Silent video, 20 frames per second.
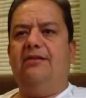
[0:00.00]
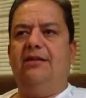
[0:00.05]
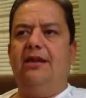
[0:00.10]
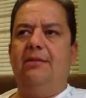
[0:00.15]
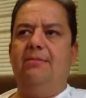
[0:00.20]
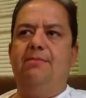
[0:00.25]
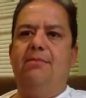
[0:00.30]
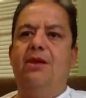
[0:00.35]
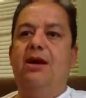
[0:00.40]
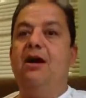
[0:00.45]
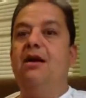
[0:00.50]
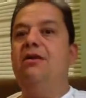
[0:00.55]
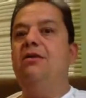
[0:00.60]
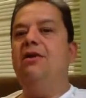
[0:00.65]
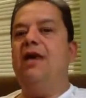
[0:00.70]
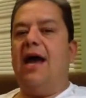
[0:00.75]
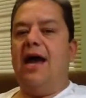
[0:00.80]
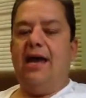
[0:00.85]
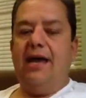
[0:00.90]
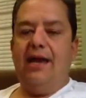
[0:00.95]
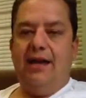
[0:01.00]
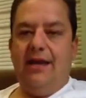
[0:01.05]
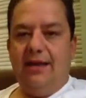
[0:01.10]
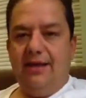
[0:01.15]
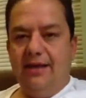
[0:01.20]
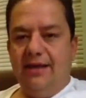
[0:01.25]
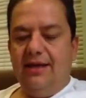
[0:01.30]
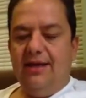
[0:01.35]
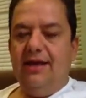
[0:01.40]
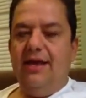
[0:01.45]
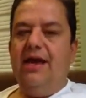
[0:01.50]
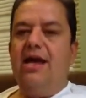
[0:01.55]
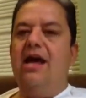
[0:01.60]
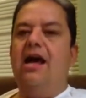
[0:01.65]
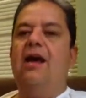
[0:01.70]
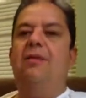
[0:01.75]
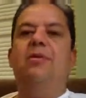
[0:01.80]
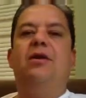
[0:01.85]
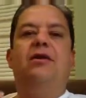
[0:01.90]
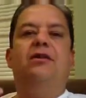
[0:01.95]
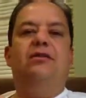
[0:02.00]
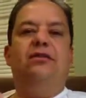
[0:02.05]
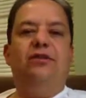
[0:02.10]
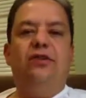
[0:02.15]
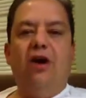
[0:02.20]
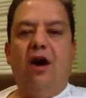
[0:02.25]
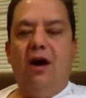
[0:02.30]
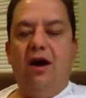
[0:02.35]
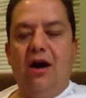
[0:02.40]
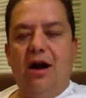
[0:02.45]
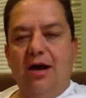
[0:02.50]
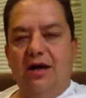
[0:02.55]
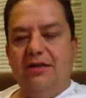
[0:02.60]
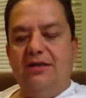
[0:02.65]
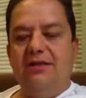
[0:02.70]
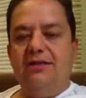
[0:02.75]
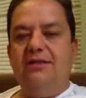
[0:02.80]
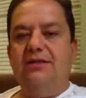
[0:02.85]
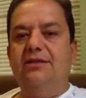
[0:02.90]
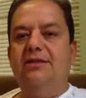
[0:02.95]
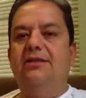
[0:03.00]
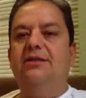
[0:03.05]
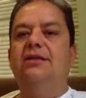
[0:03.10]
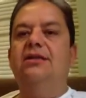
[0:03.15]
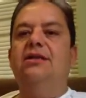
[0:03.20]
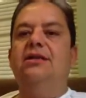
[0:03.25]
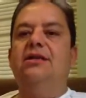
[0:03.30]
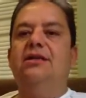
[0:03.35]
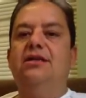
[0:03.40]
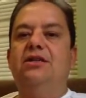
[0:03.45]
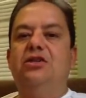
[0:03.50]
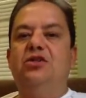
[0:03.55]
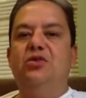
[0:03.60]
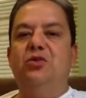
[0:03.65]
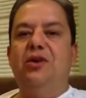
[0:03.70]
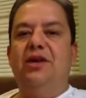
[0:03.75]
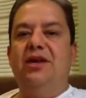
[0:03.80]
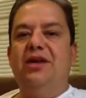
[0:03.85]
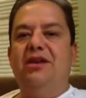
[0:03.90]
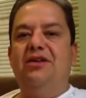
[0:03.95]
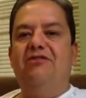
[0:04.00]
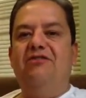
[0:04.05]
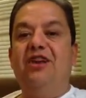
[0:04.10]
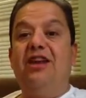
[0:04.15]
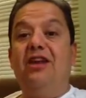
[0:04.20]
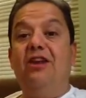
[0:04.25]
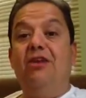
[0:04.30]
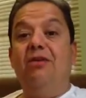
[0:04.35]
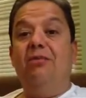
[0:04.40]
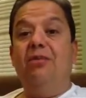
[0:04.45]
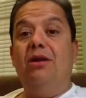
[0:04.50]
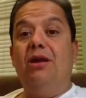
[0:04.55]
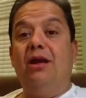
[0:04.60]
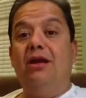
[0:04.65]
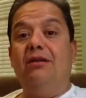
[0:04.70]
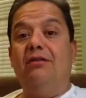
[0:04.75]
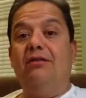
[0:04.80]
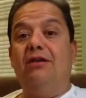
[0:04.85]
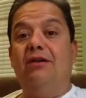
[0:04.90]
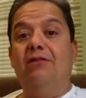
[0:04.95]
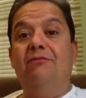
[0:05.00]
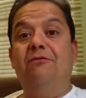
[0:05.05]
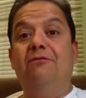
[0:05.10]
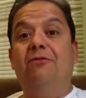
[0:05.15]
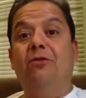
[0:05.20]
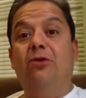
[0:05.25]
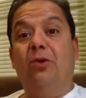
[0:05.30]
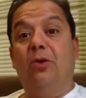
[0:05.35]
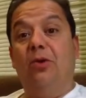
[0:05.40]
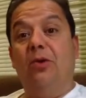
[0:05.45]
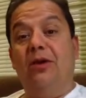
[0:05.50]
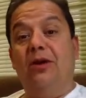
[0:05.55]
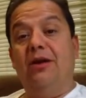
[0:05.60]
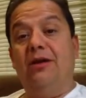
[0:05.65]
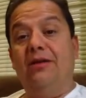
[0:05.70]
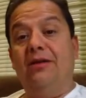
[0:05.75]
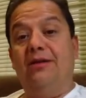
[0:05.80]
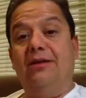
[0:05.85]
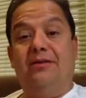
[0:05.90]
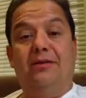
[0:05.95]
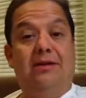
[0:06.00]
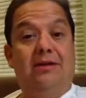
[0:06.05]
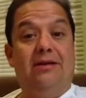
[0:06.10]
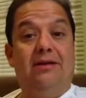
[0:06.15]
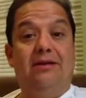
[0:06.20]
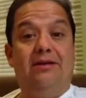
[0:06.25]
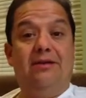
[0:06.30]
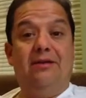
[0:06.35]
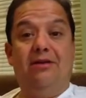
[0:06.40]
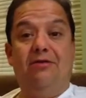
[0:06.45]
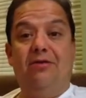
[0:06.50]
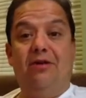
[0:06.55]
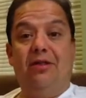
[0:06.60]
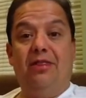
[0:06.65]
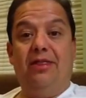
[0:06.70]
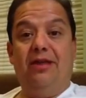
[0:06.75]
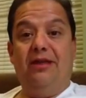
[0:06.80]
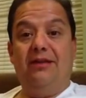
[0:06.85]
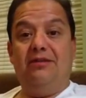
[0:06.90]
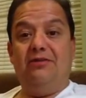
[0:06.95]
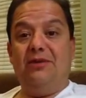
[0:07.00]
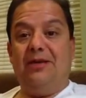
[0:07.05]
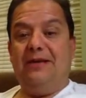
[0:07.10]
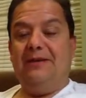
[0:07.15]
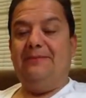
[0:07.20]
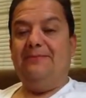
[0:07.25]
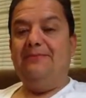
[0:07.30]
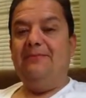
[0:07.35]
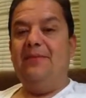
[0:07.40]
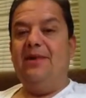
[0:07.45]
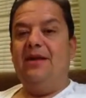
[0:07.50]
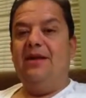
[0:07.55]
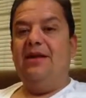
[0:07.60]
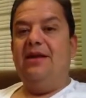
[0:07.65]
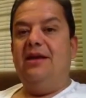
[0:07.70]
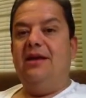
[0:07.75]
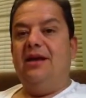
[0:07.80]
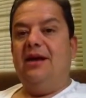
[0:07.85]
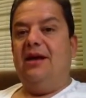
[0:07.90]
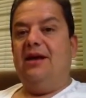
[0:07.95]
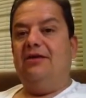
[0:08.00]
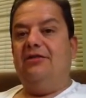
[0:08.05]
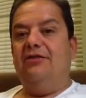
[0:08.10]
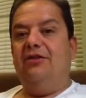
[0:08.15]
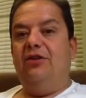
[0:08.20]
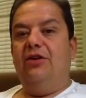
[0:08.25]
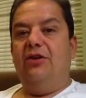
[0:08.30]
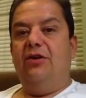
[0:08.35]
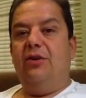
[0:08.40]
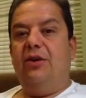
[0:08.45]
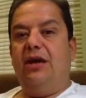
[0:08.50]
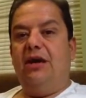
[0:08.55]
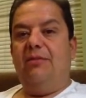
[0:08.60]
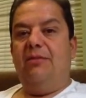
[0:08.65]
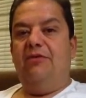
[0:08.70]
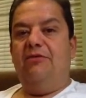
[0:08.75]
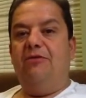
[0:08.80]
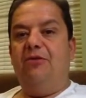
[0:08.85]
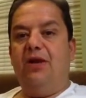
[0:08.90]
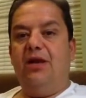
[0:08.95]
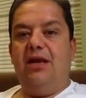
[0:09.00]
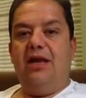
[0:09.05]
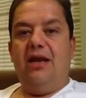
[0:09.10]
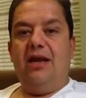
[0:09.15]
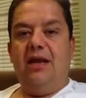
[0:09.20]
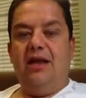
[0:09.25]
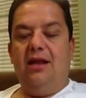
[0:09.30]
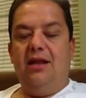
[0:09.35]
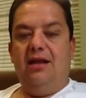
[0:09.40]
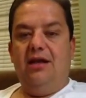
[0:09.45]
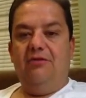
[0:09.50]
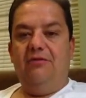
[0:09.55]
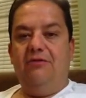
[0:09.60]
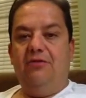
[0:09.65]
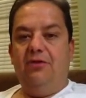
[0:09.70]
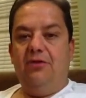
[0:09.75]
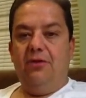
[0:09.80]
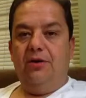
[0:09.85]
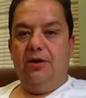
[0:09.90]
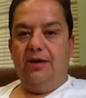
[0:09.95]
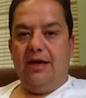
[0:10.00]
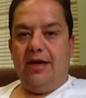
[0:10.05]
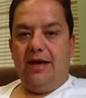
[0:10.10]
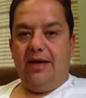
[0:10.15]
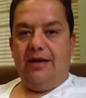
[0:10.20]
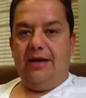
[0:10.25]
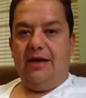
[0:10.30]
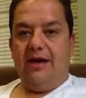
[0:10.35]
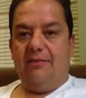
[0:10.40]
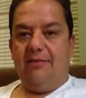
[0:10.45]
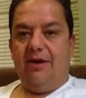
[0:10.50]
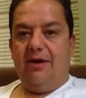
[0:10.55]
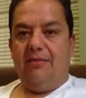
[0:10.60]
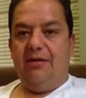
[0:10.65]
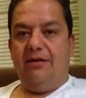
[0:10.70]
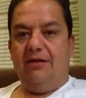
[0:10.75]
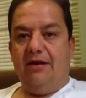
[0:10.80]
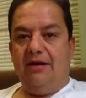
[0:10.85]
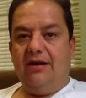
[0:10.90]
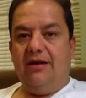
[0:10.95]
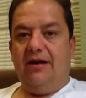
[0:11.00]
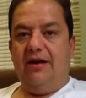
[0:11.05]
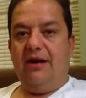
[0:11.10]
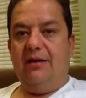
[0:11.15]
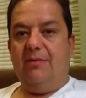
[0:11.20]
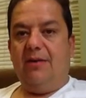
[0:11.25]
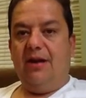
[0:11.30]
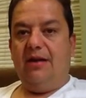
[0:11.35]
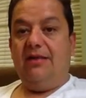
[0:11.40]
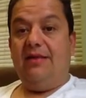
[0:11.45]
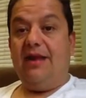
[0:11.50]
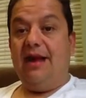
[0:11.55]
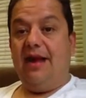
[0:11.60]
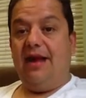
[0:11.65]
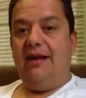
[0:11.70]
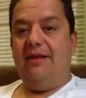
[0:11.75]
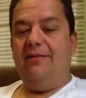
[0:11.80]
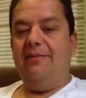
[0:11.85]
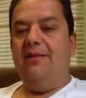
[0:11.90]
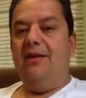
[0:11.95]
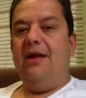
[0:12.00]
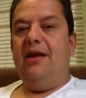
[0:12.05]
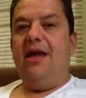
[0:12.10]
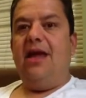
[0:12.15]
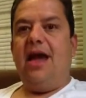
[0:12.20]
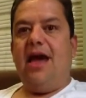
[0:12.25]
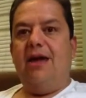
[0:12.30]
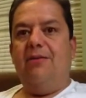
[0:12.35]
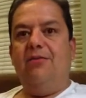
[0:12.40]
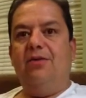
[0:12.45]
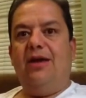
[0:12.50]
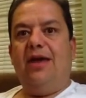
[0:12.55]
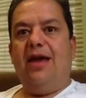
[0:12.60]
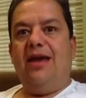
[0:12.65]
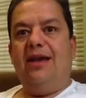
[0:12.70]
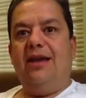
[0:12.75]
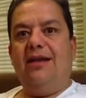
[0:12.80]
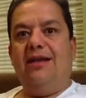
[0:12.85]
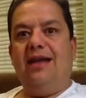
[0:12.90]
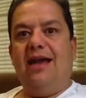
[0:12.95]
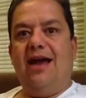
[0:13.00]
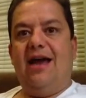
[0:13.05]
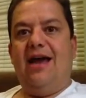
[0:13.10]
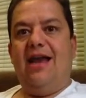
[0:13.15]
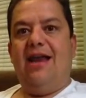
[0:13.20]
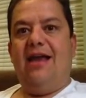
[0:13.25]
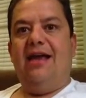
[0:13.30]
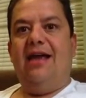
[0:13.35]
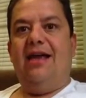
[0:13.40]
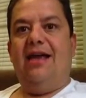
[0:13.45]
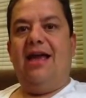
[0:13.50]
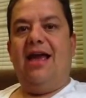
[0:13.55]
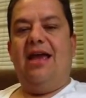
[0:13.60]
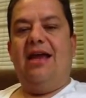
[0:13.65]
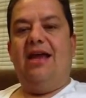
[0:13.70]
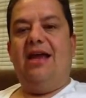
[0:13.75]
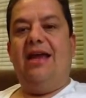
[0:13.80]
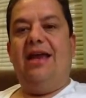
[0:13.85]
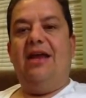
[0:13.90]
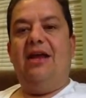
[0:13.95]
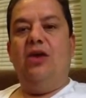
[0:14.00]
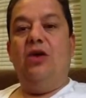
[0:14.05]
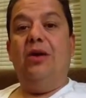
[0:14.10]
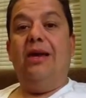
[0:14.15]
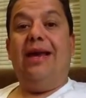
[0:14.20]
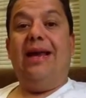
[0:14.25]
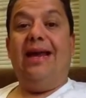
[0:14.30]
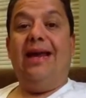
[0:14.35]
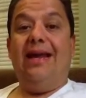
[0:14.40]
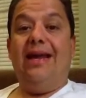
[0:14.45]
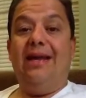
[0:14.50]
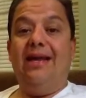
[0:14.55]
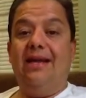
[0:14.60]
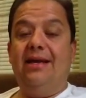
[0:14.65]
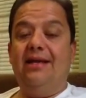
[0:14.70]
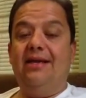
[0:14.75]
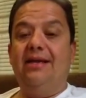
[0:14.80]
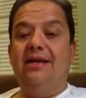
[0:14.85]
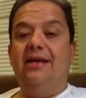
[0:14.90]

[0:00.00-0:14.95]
I'm done dieting, I'm going to start doing video blogs on food, of all things, right? As you know, I'm a foodie and I love food, and I'm going to be talking about that, advocating dieting and good eating.